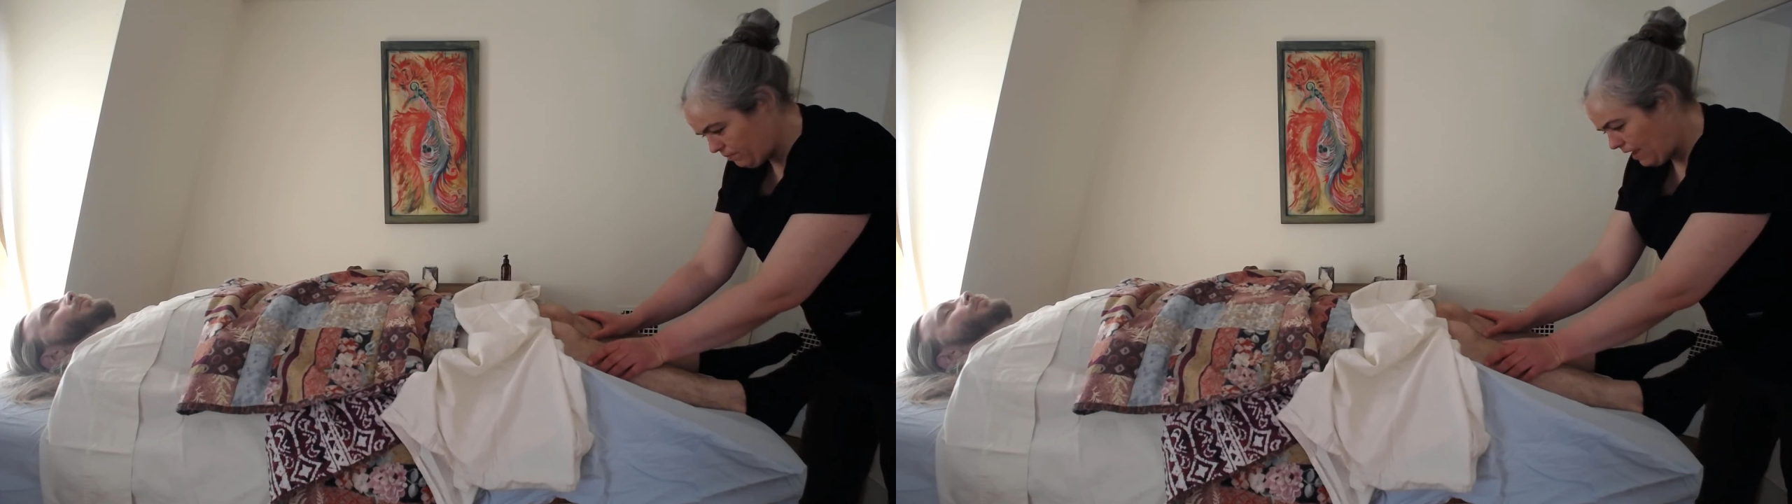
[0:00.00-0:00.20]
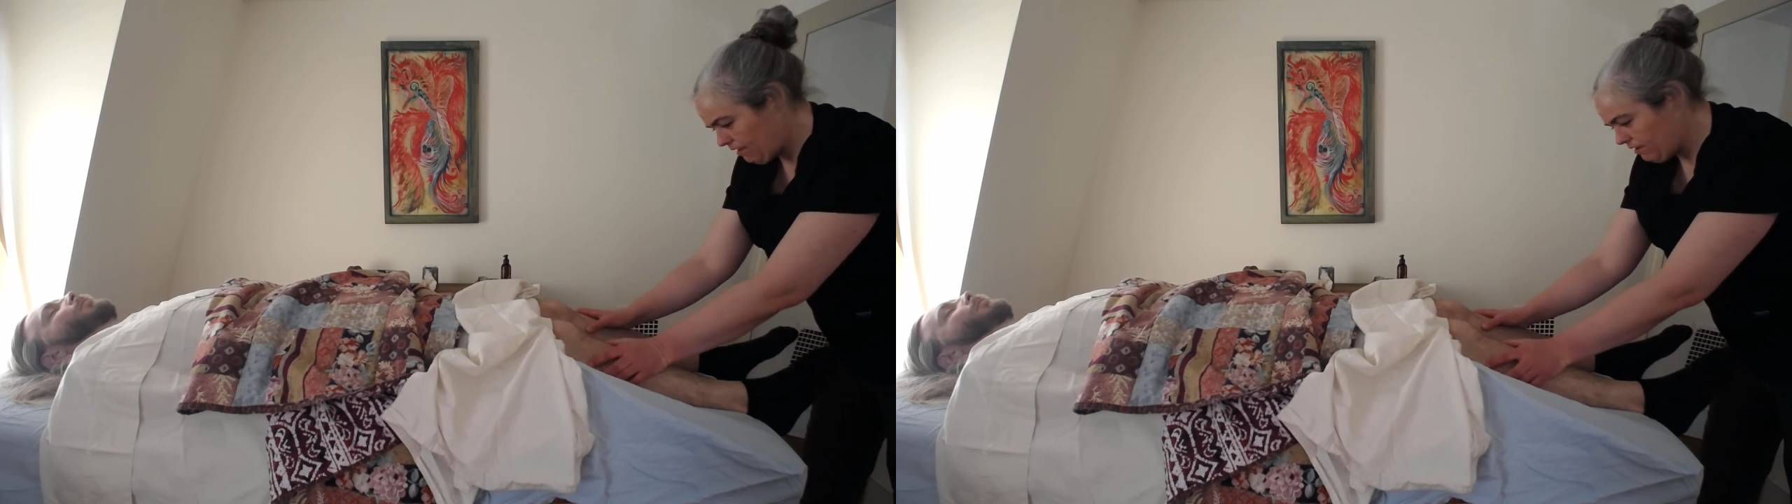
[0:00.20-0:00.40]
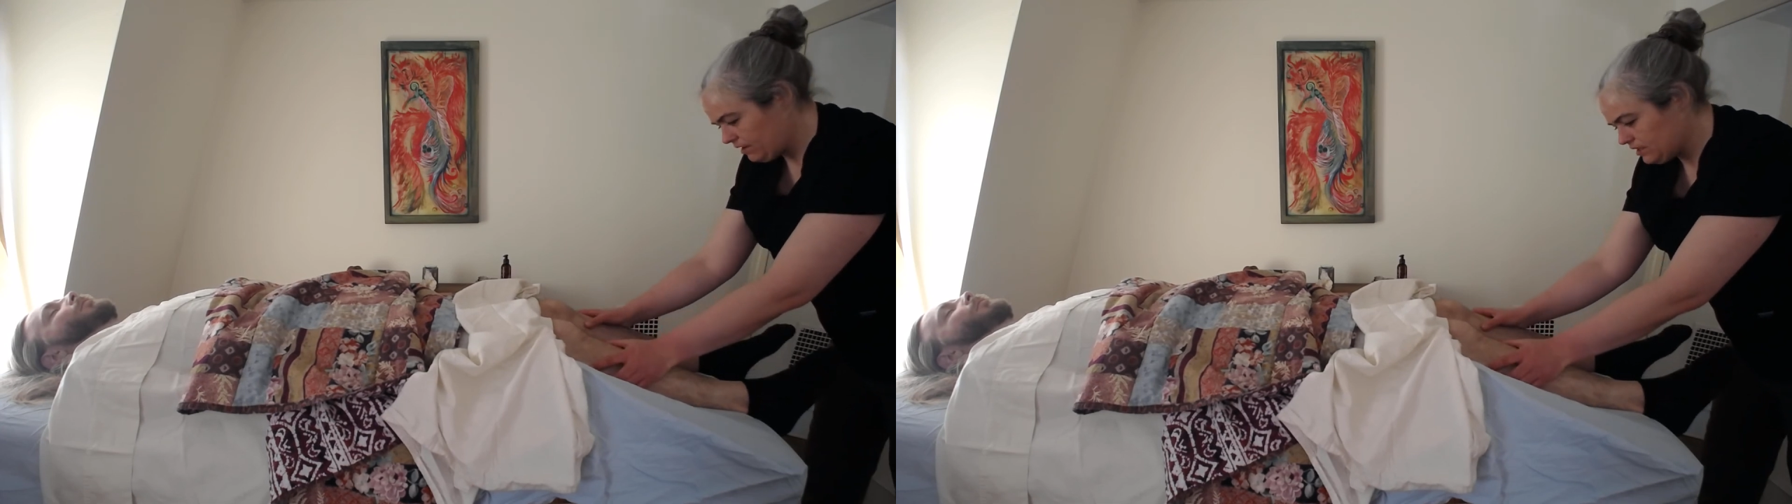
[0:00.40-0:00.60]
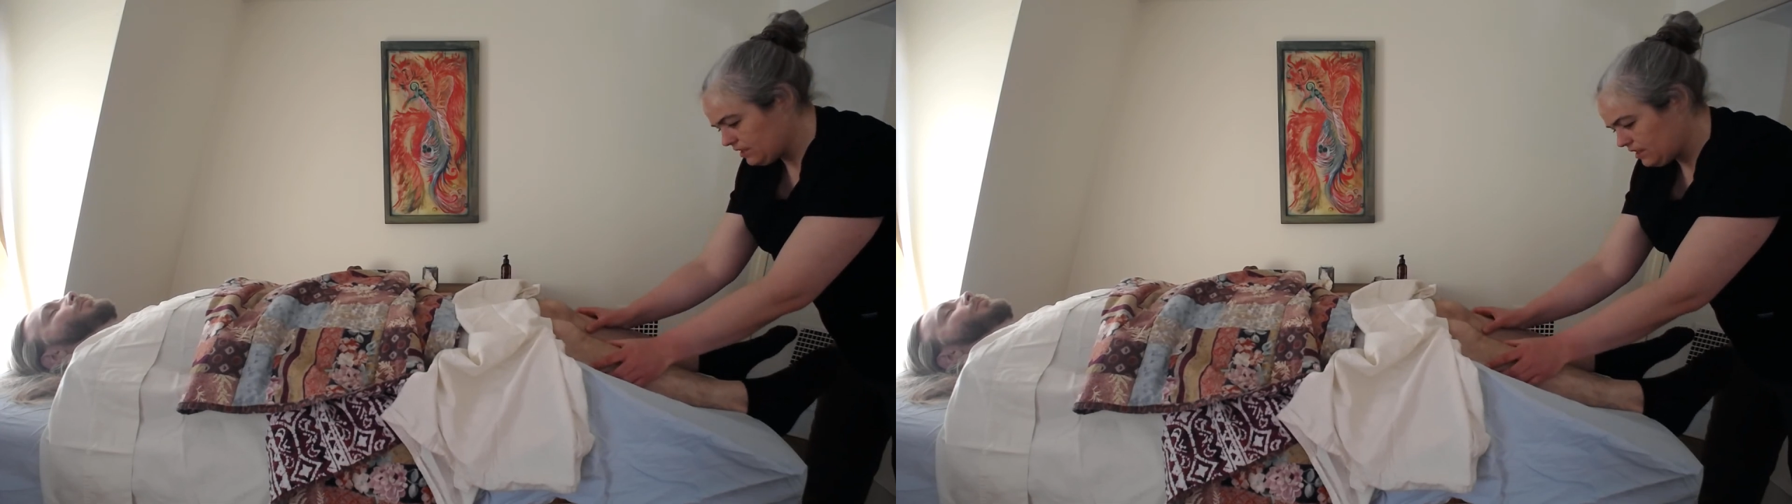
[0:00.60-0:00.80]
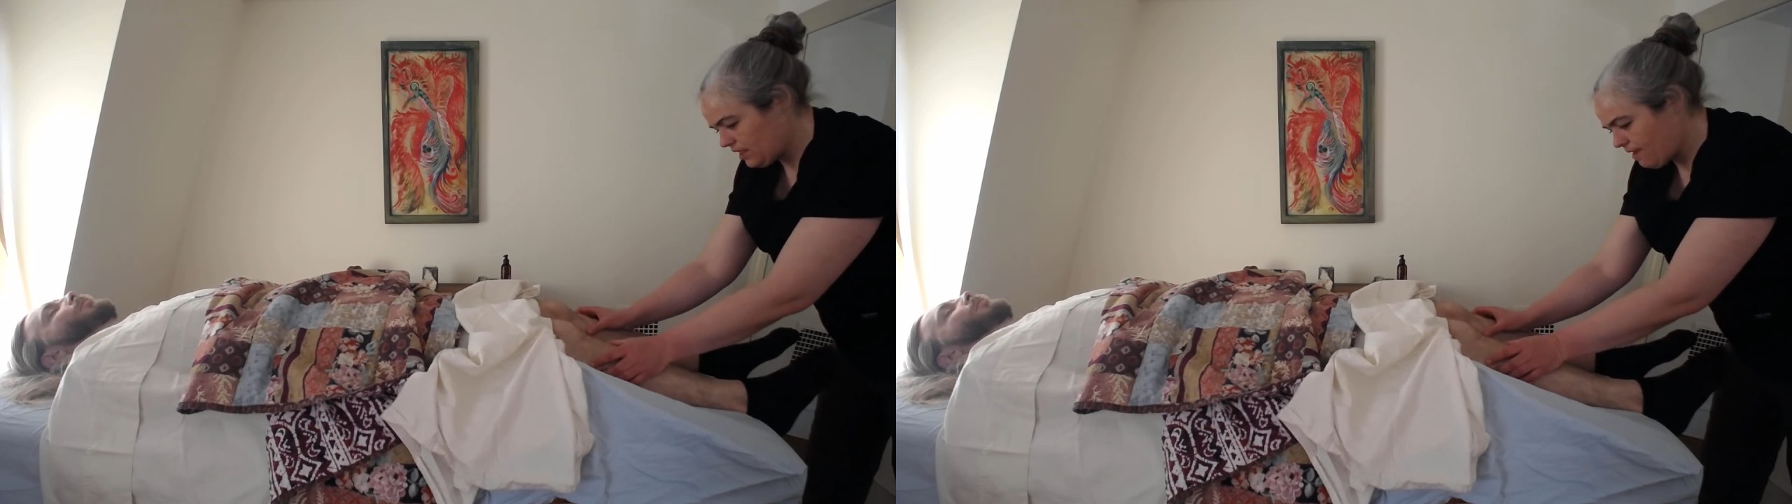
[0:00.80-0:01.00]
balance
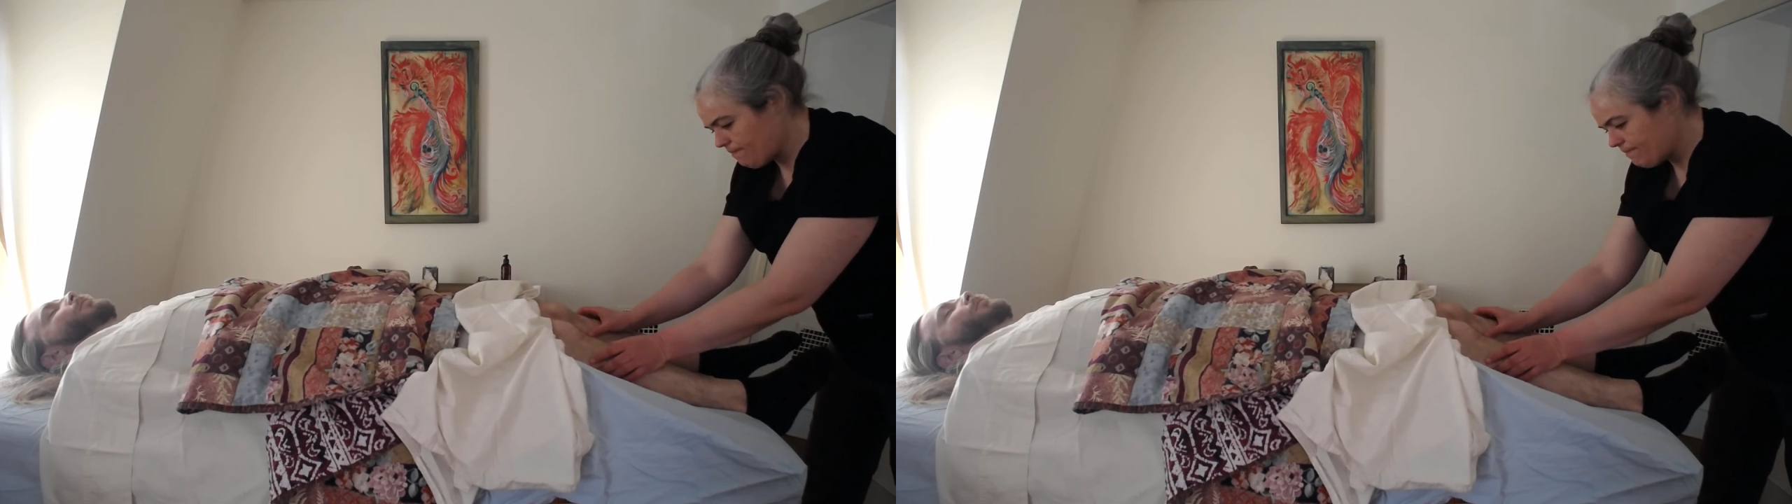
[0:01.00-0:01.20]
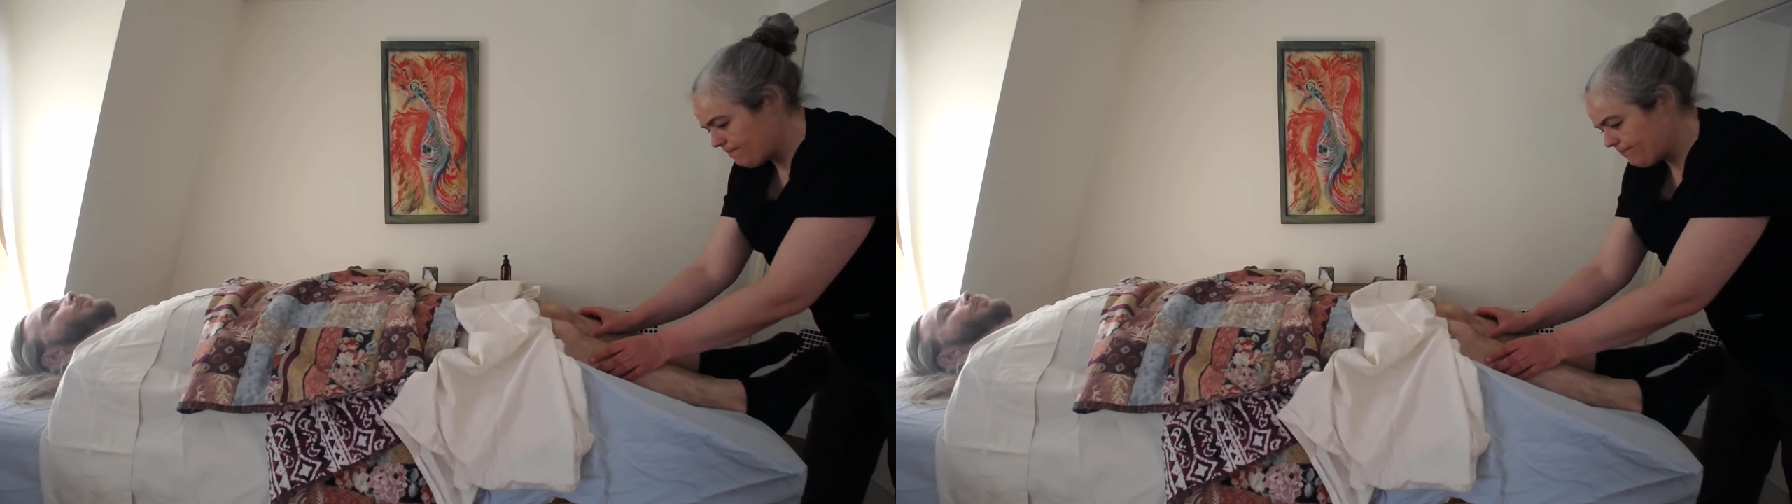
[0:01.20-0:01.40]
in them,